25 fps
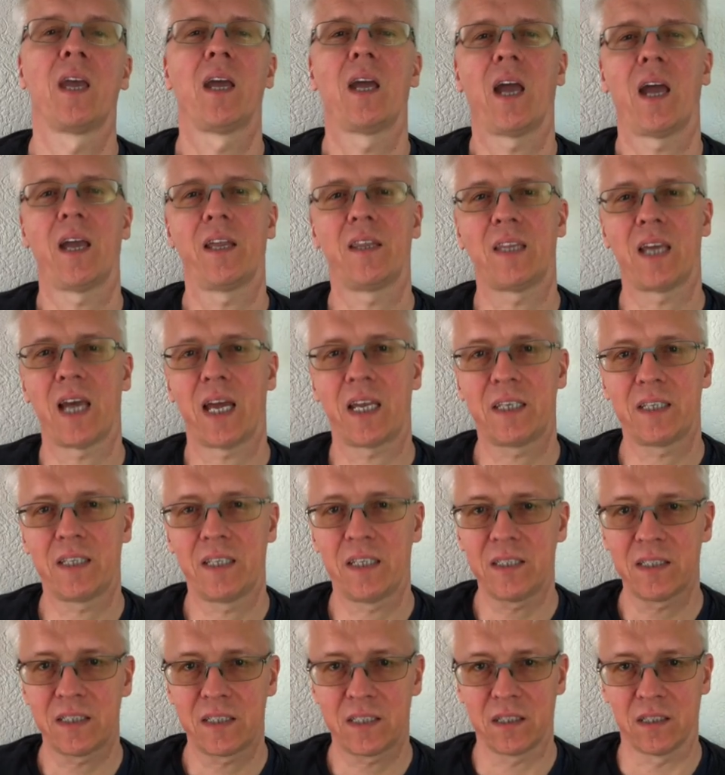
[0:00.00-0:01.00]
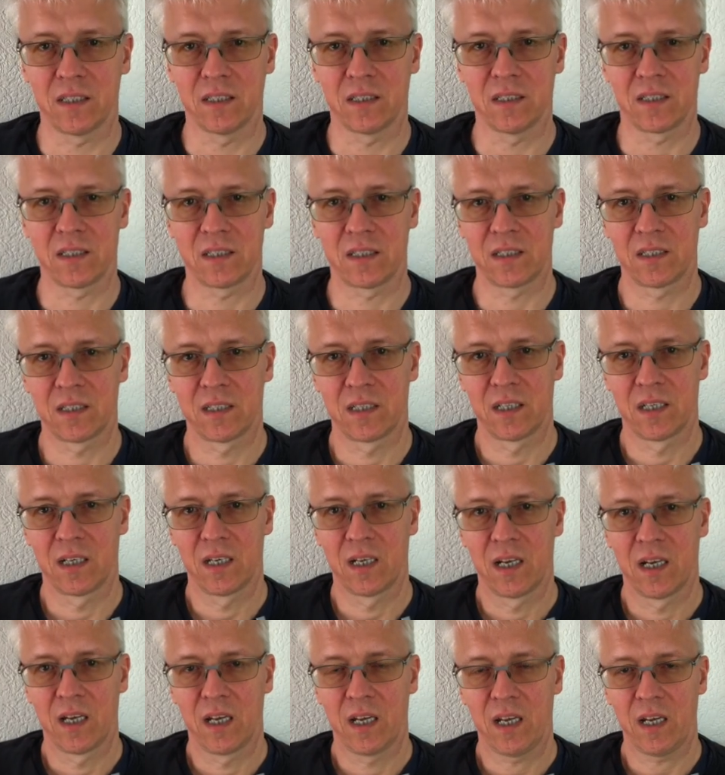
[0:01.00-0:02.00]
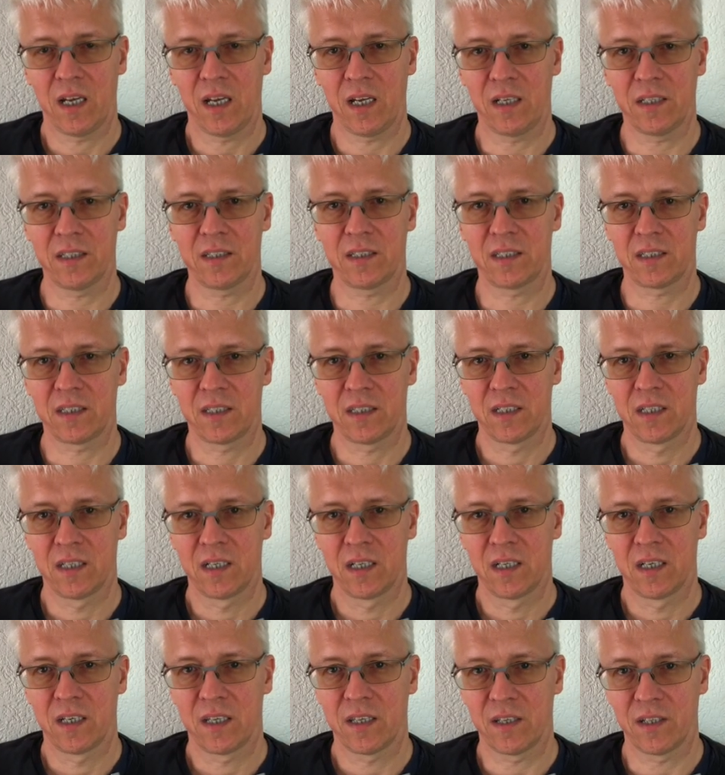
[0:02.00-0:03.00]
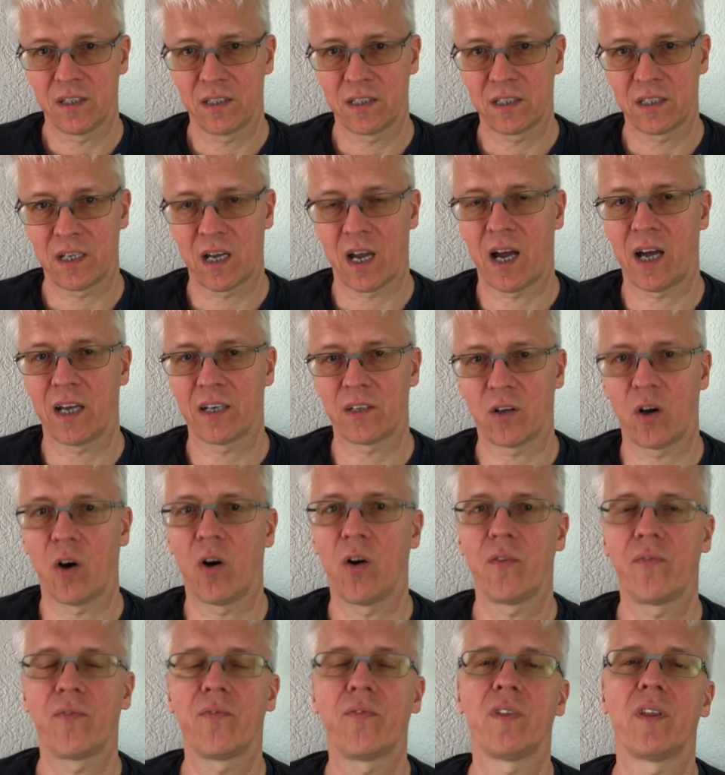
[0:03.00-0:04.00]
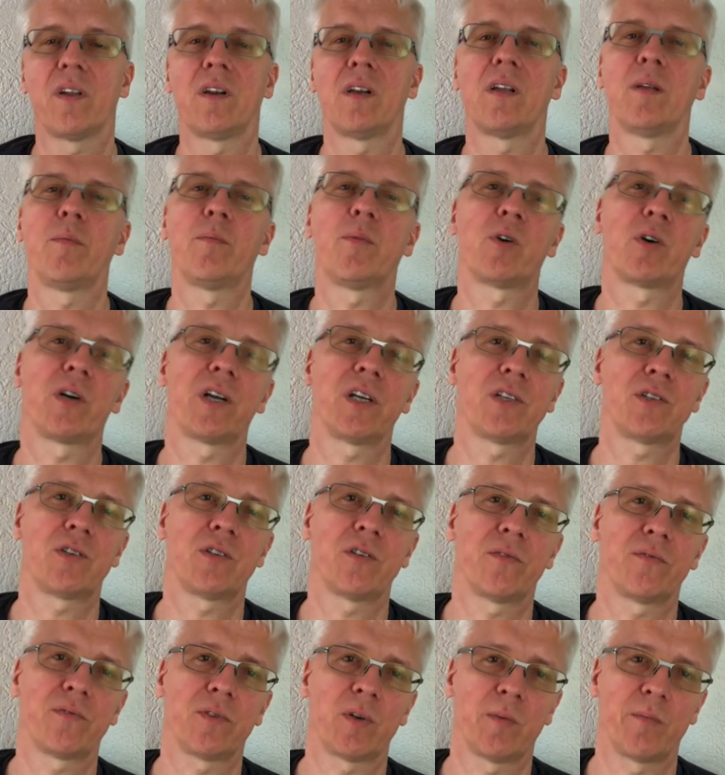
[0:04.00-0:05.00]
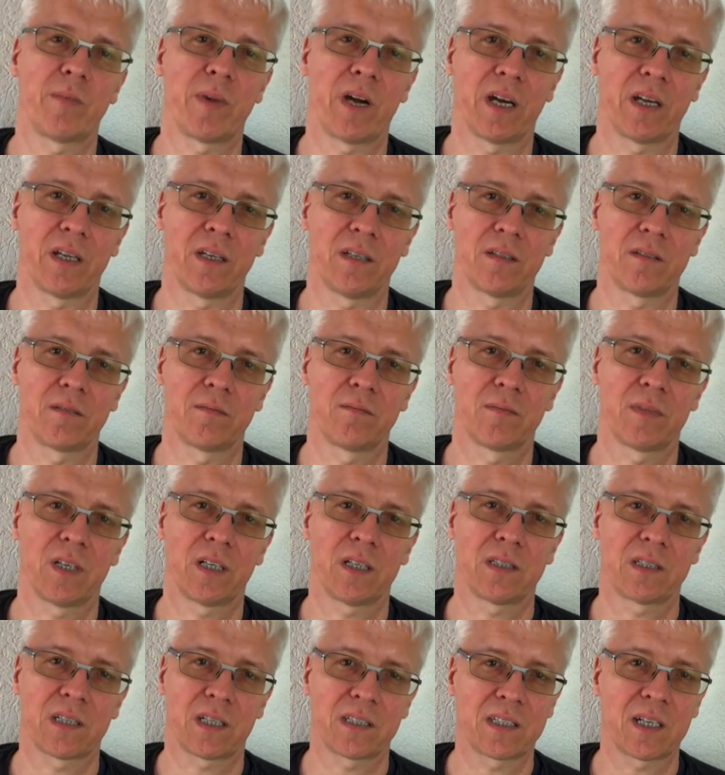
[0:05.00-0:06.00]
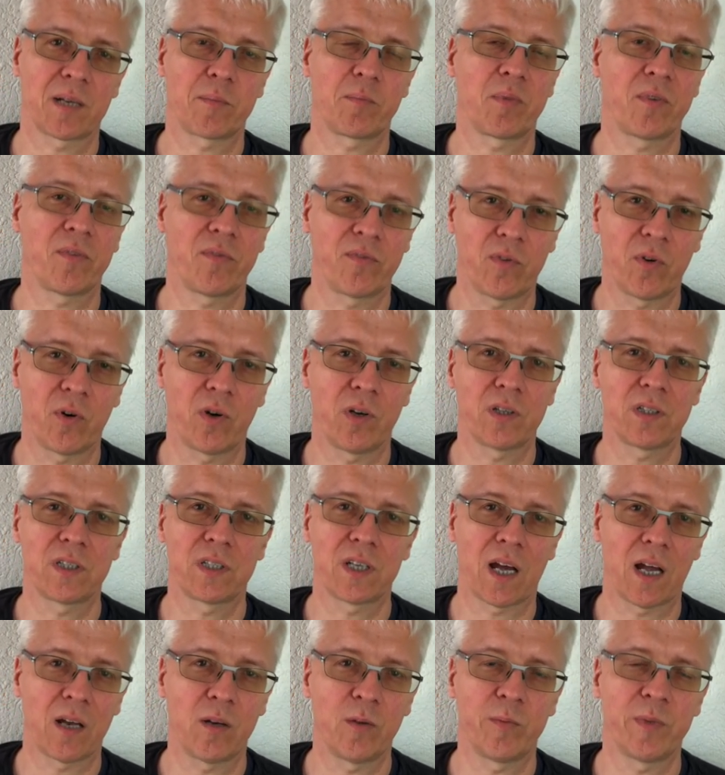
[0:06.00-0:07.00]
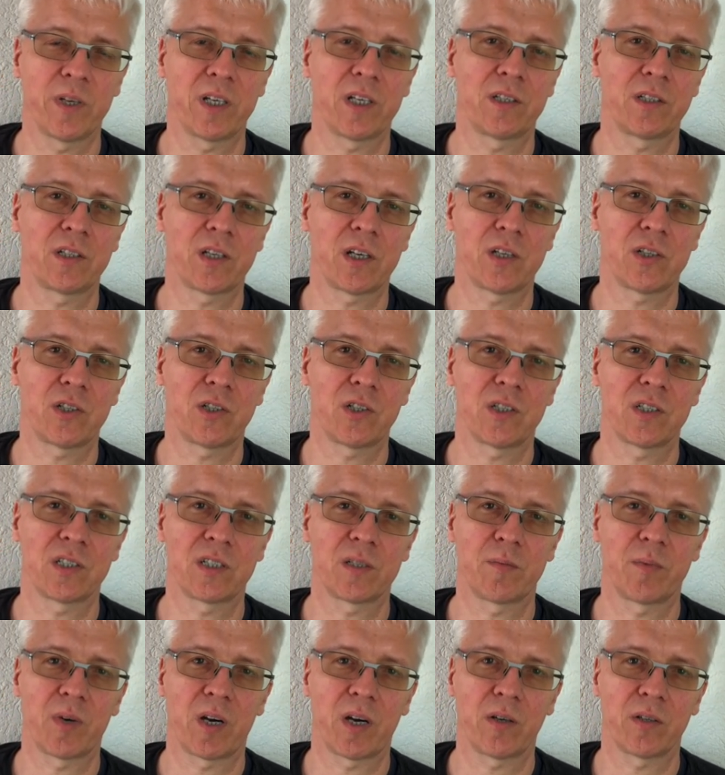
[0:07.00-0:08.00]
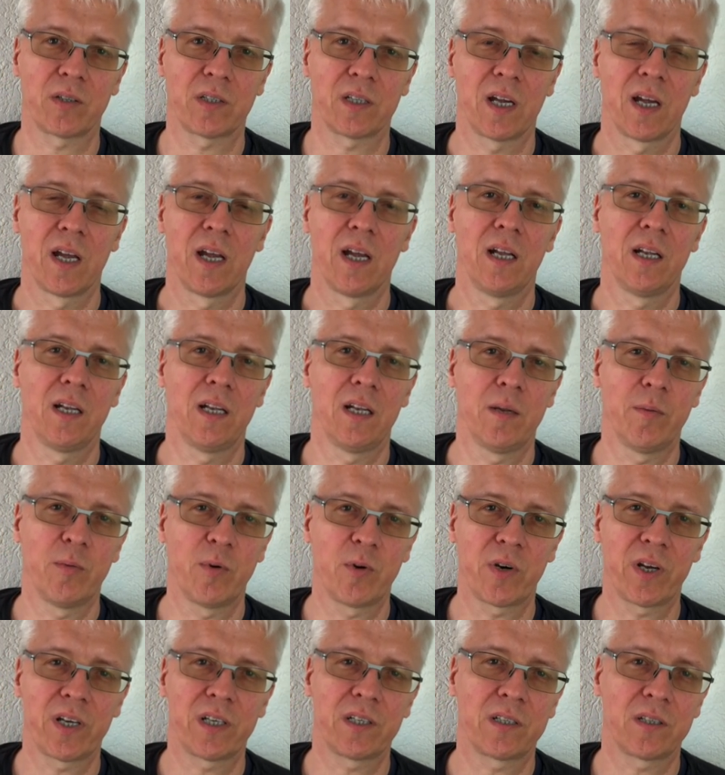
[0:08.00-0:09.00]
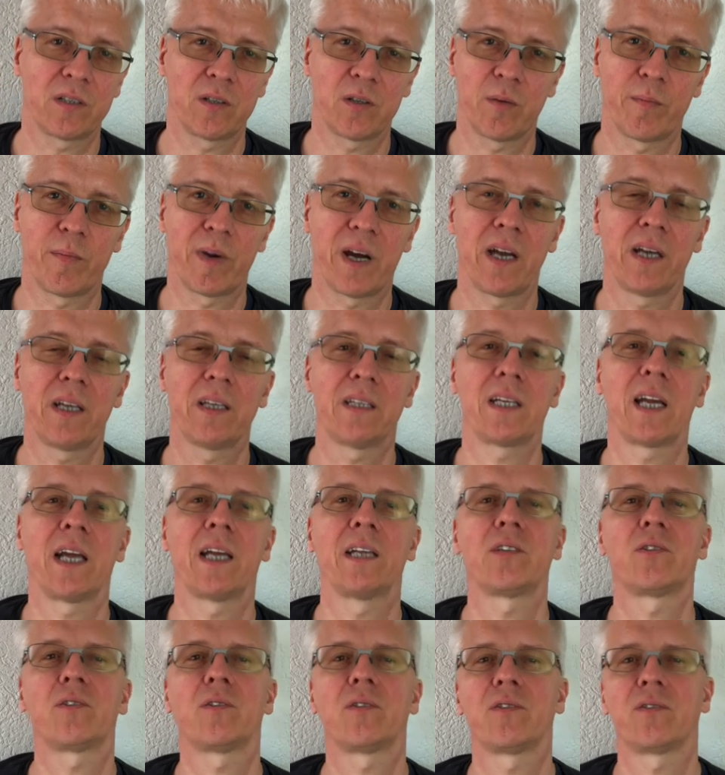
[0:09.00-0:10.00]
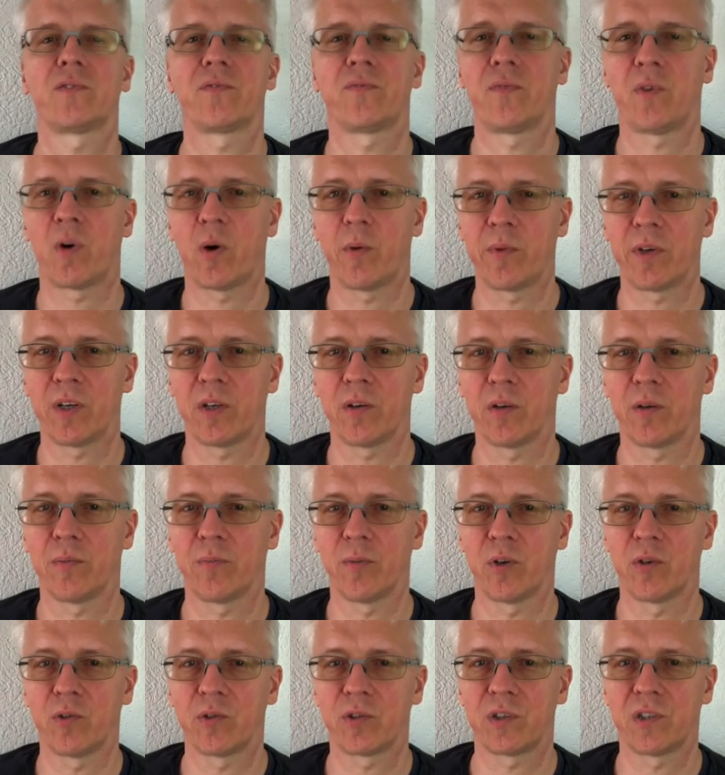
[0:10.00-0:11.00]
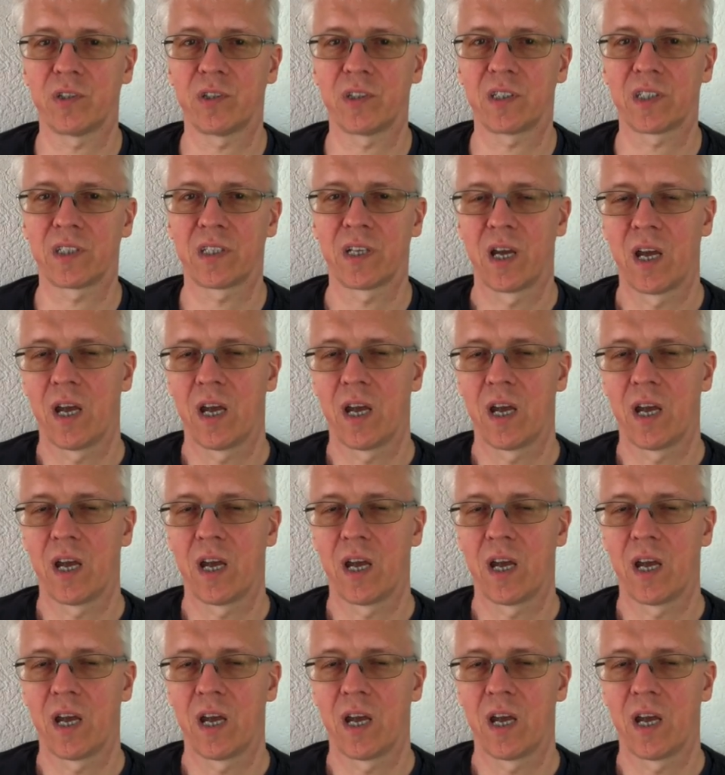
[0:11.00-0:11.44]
And that distance is the start of the liberation of your mind. As I said before, TALO meditation is about liberating your mind and transforming your emotions.